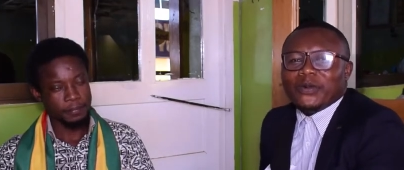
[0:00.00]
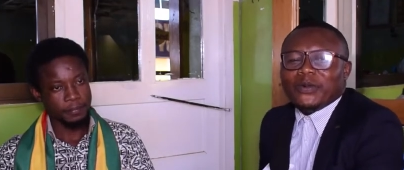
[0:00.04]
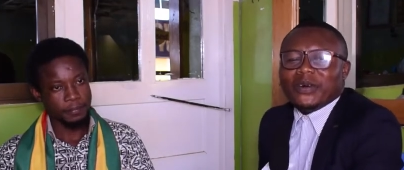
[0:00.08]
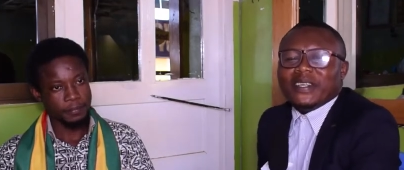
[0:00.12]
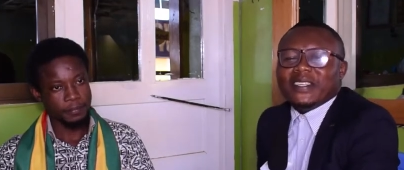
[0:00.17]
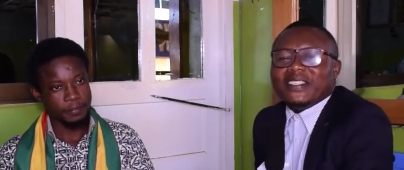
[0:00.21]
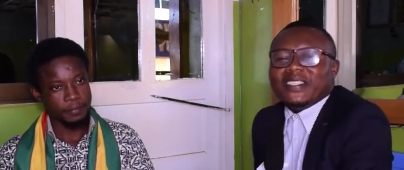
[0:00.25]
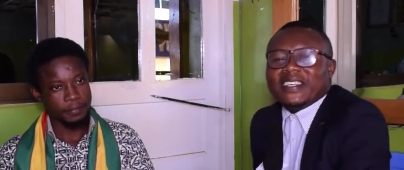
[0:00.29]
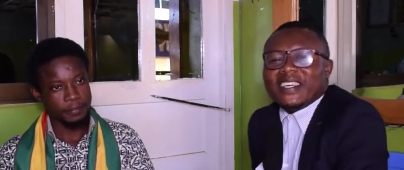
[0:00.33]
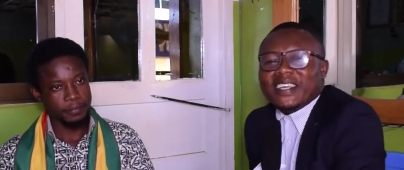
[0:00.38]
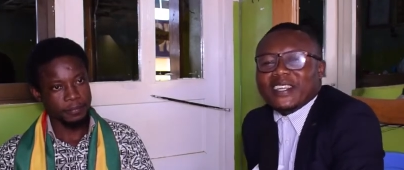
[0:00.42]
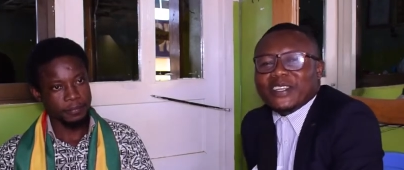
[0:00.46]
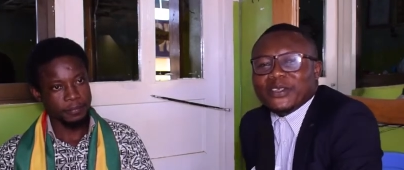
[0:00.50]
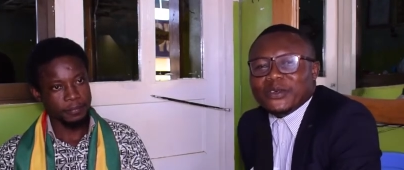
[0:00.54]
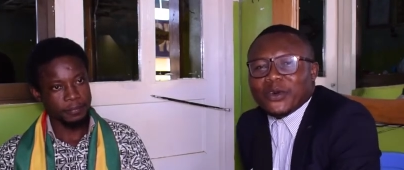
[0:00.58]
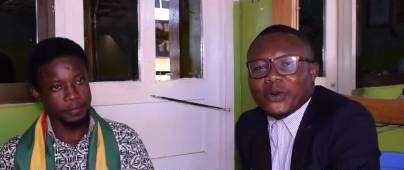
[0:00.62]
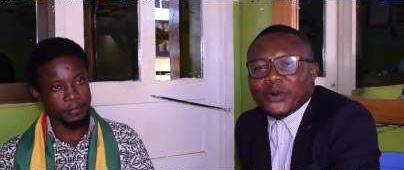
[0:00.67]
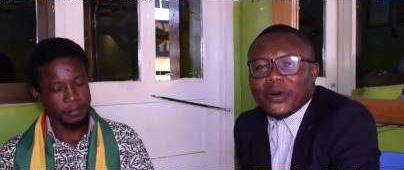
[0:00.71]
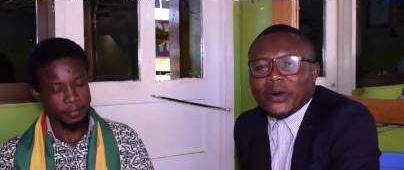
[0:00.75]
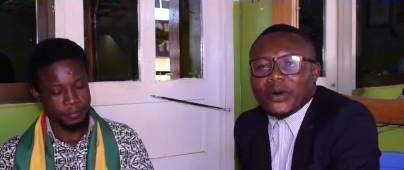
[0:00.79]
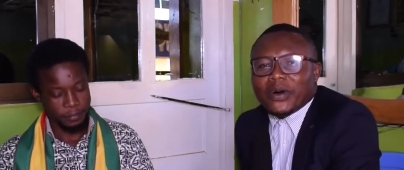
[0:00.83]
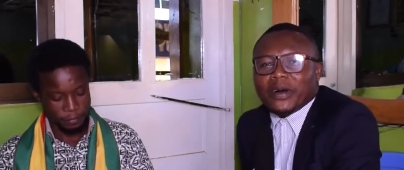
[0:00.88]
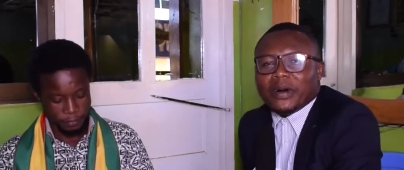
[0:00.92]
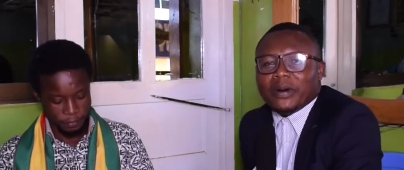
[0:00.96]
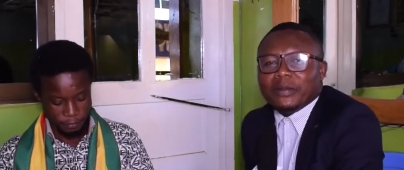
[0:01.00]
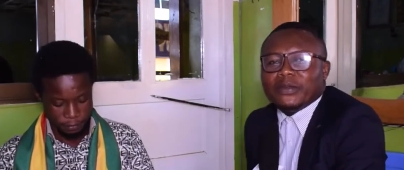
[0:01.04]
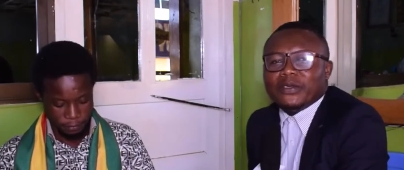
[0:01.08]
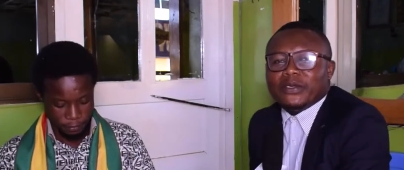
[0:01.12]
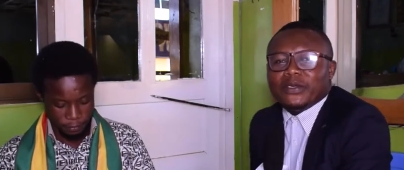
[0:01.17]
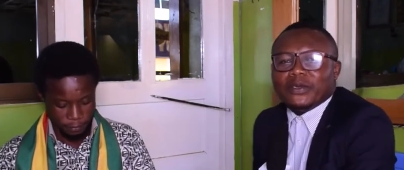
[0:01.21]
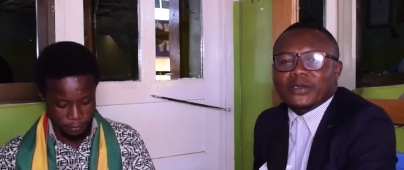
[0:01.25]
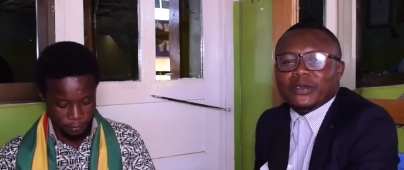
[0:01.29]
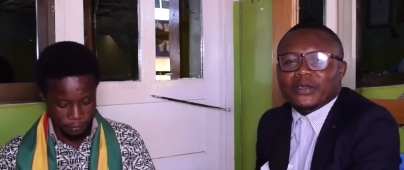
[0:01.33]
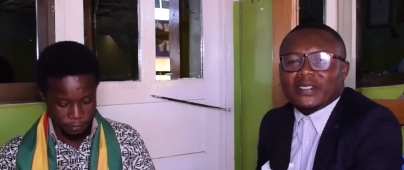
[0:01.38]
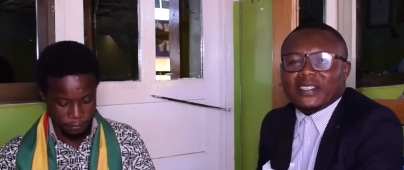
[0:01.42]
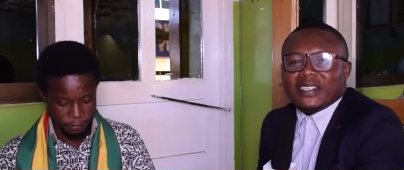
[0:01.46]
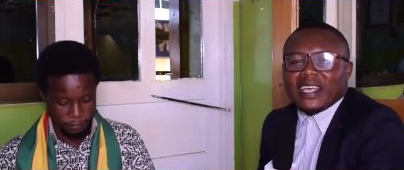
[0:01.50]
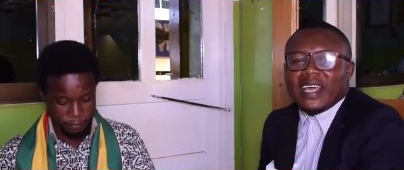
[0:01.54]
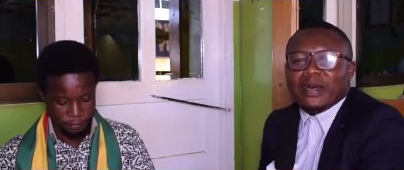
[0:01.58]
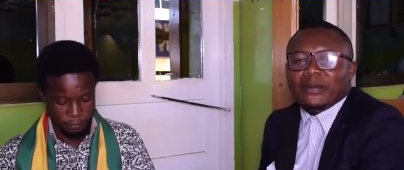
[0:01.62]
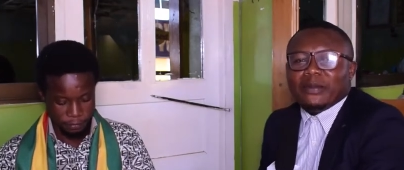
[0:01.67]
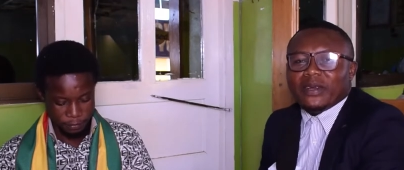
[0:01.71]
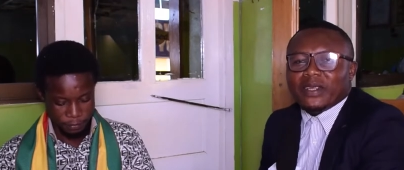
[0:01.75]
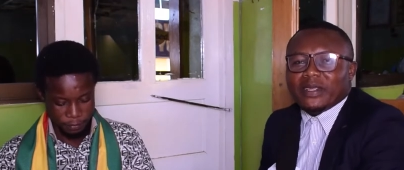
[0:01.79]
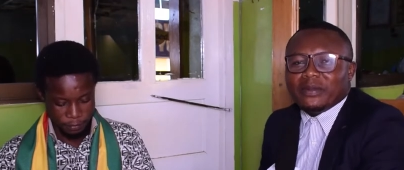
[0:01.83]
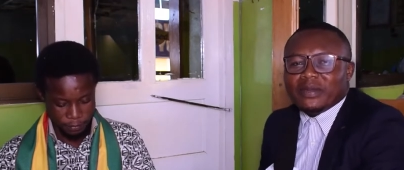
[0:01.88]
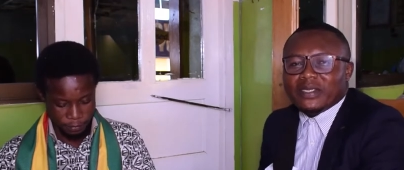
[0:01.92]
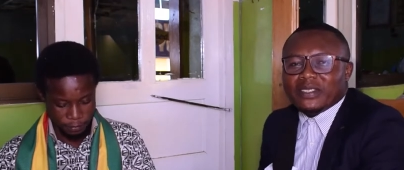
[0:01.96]
Speaker 1: once again, you're welcome to
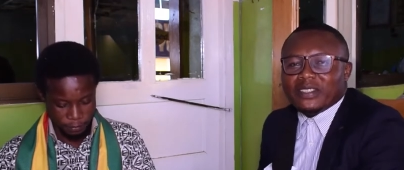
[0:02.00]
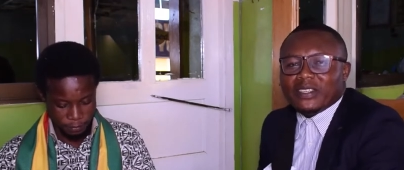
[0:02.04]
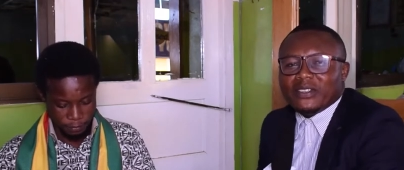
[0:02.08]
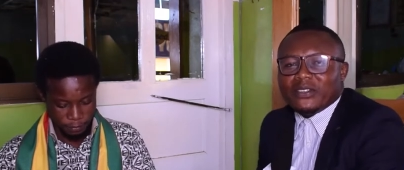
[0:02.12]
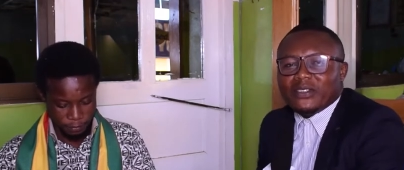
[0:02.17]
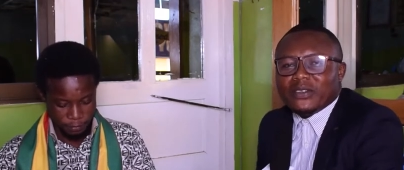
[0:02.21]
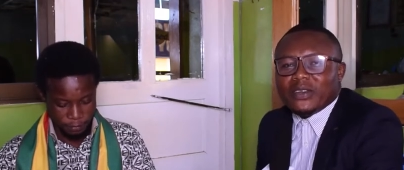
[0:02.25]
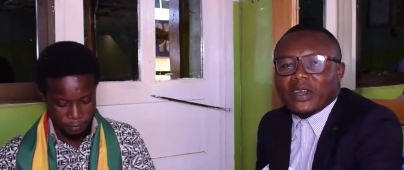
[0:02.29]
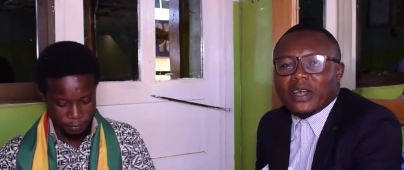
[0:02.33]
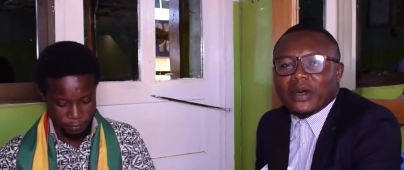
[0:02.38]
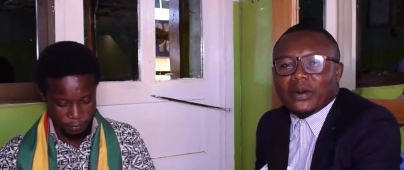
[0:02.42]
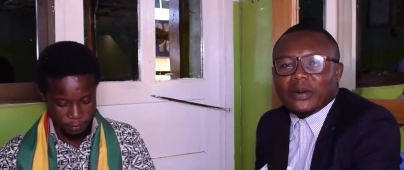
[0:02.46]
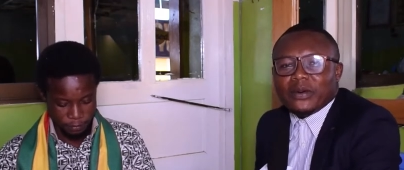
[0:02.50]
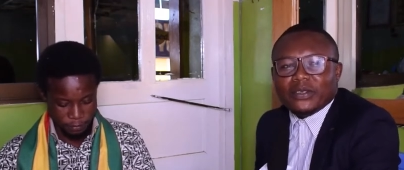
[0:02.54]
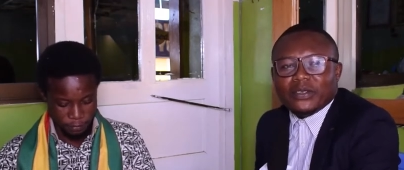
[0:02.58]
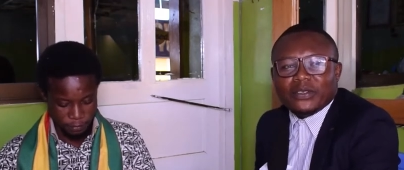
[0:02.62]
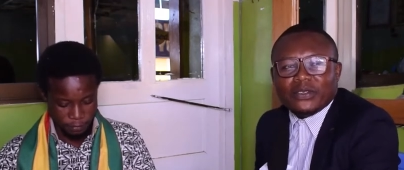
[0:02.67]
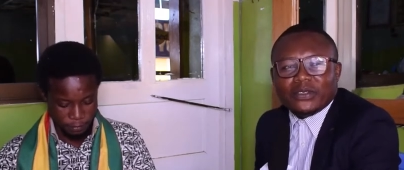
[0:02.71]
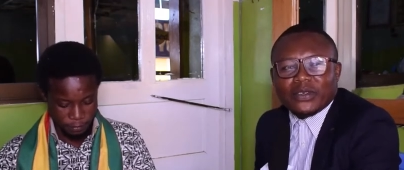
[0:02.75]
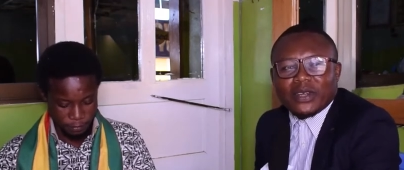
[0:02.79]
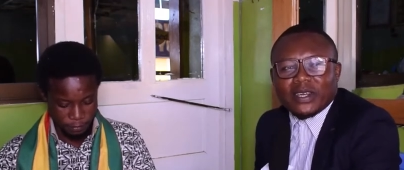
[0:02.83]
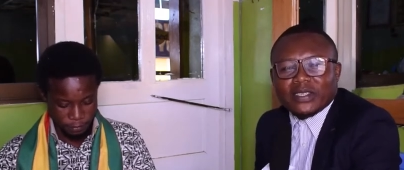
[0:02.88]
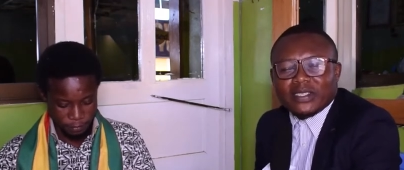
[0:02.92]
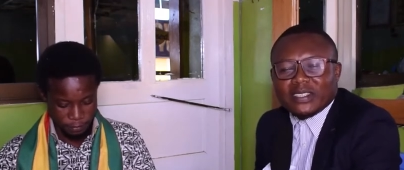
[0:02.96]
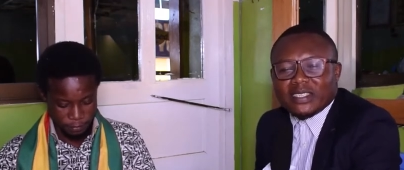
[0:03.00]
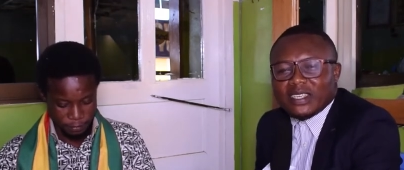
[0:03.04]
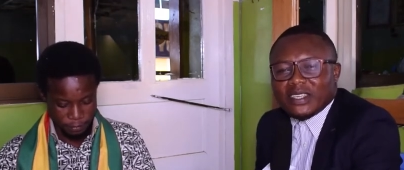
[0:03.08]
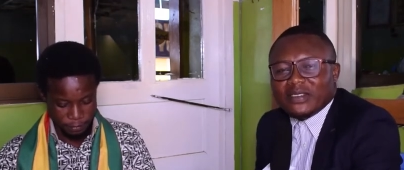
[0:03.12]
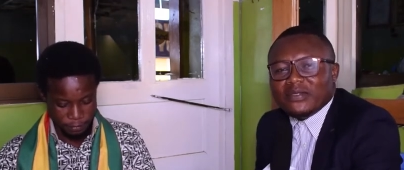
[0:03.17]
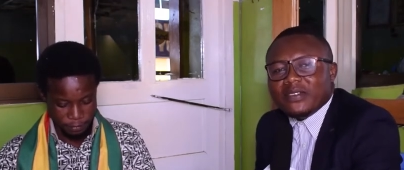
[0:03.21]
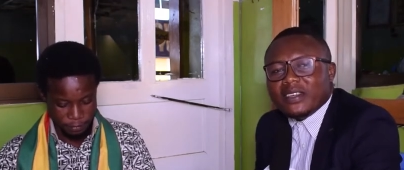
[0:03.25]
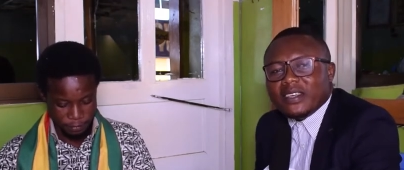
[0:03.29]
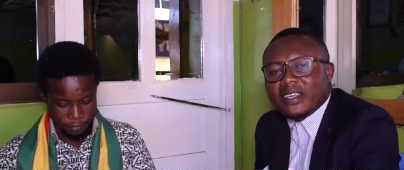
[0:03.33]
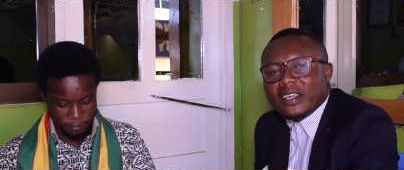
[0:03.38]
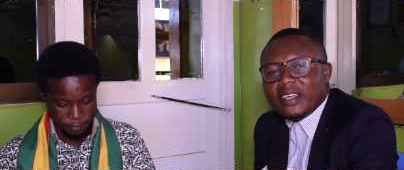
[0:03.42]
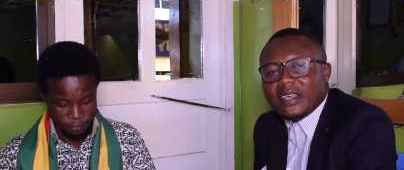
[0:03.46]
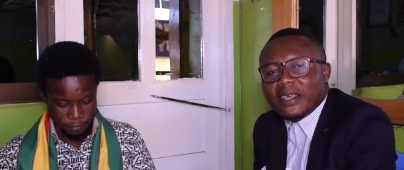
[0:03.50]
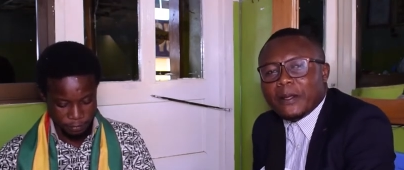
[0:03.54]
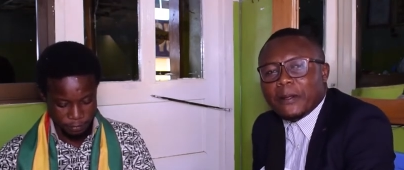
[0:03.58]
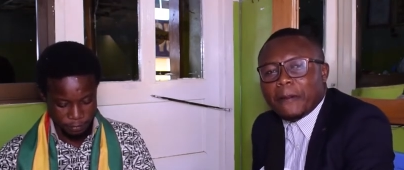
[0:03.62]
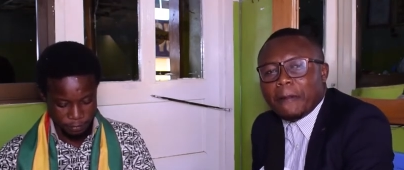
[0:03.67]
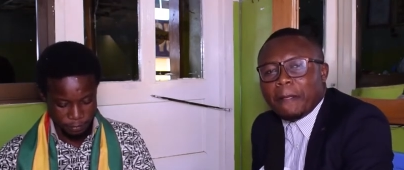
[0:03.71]
Time with Mister Nhyira on Nhyira T V.